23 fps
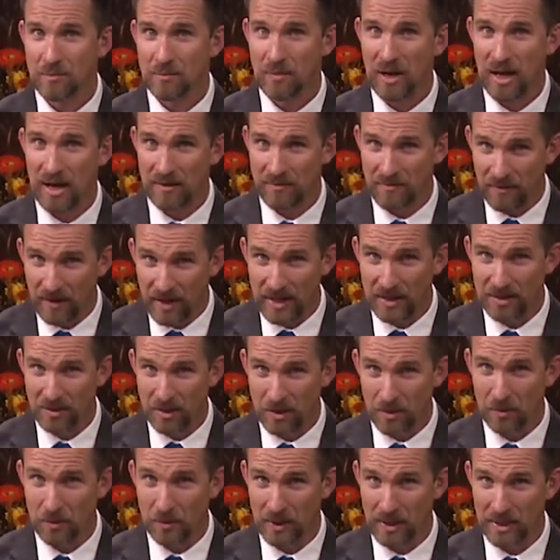by faith
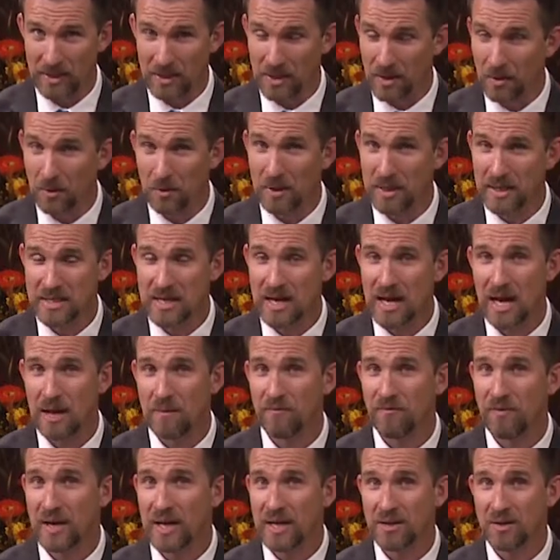only. The only time
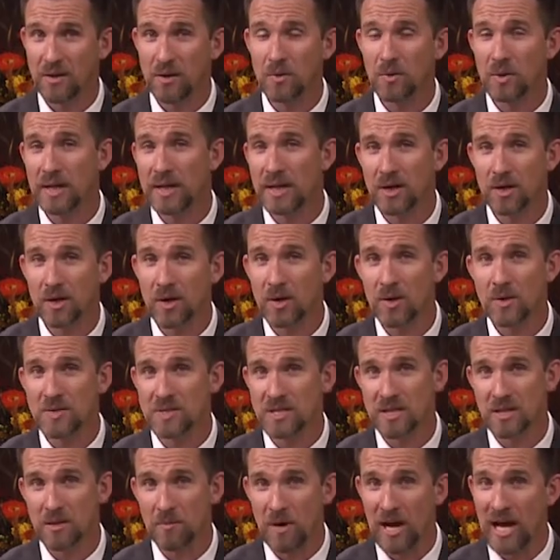faith only occurs
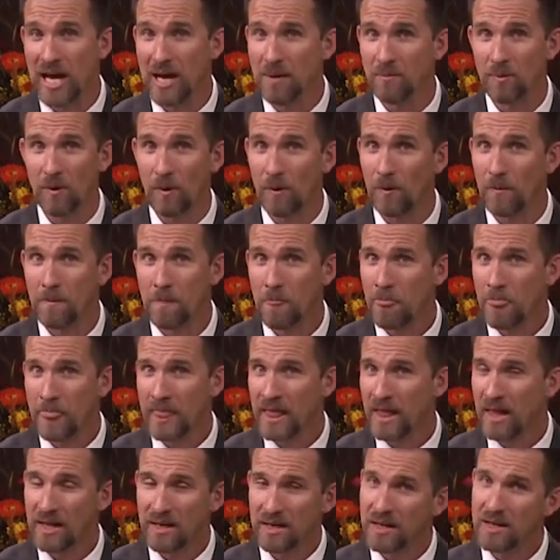in the Bible,
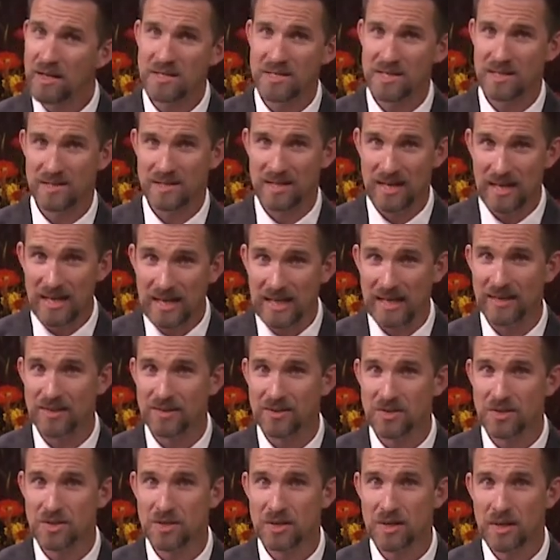it doesn't
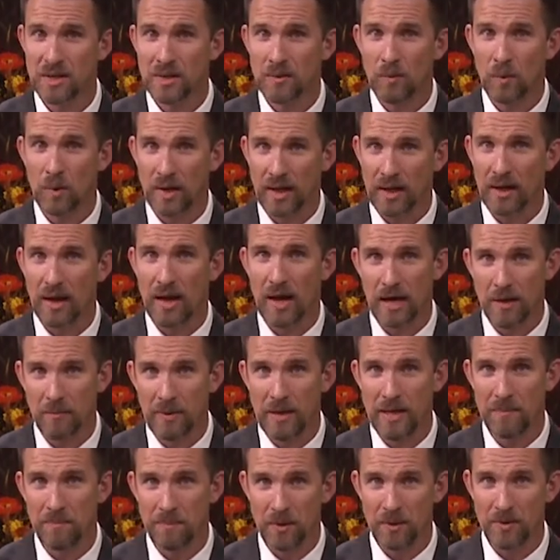teach what a lot of
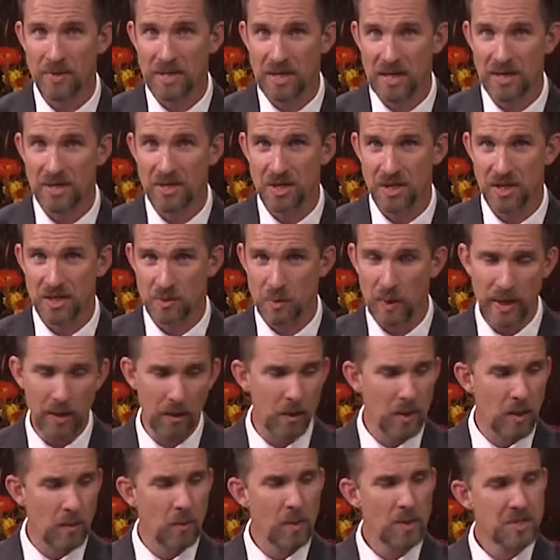people are teaching as well.
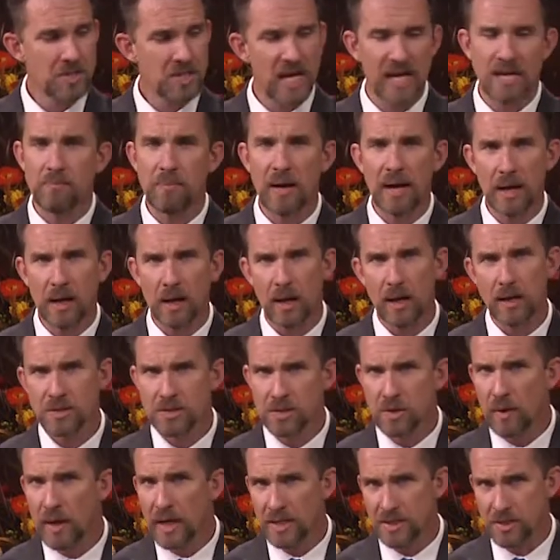We're saved by God's
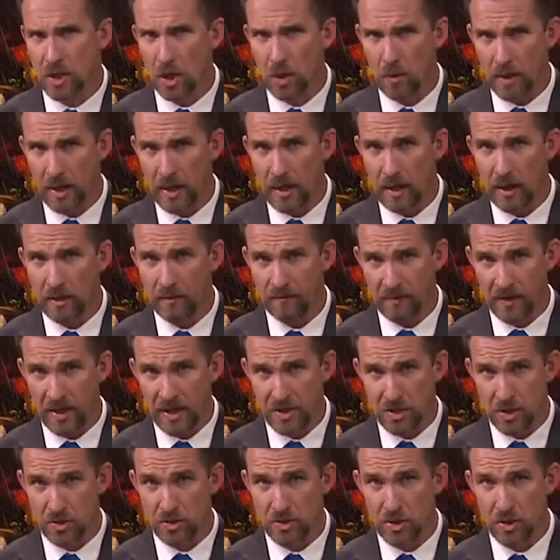grace, are we not?
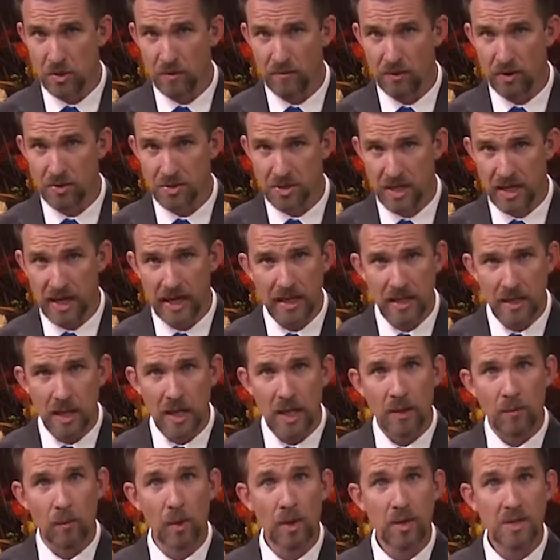Ephesians 2 verse 8,
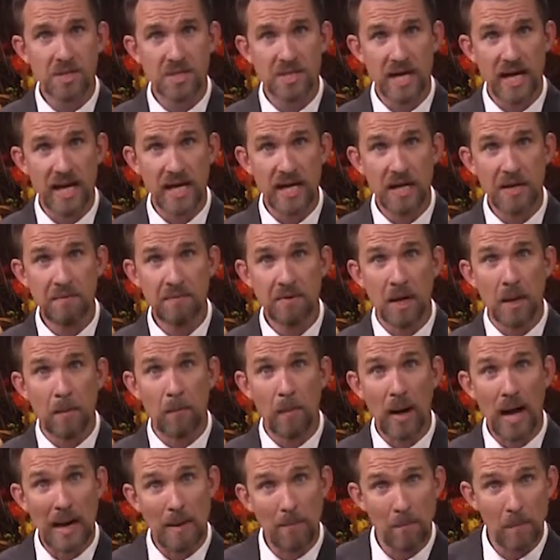we're saved
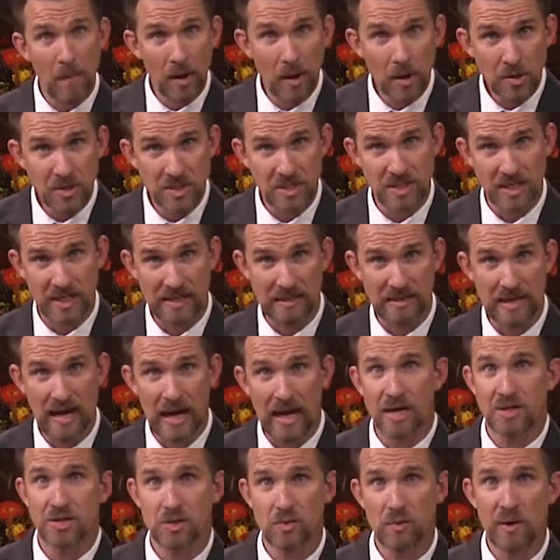by mercy.
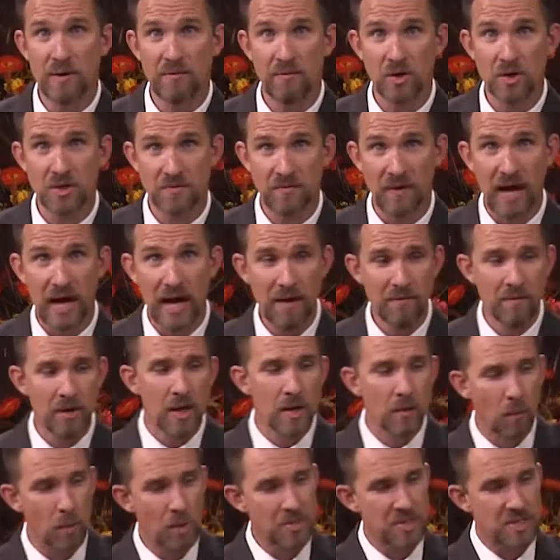Titus 3 verse 5,
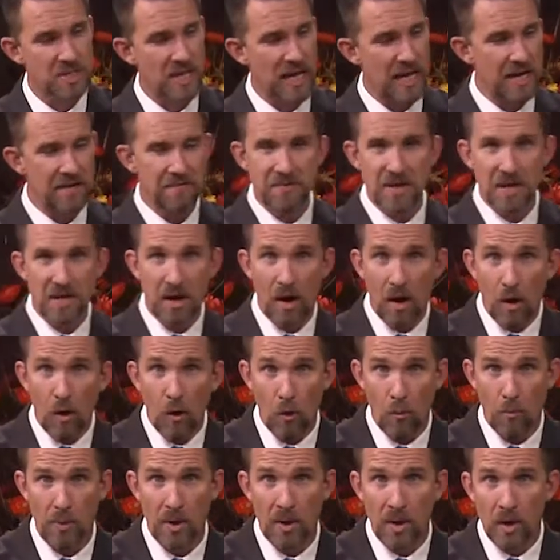we're saved in
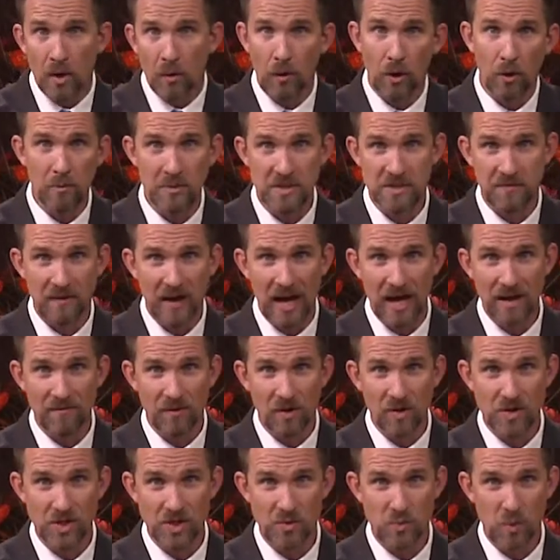hope. Romans 5
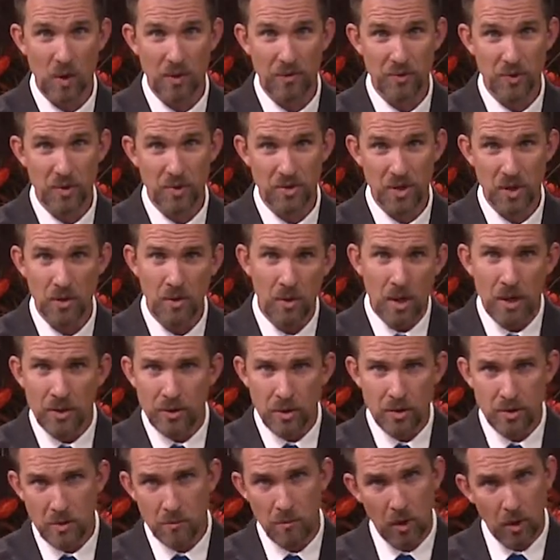verses 1 through 2, there's a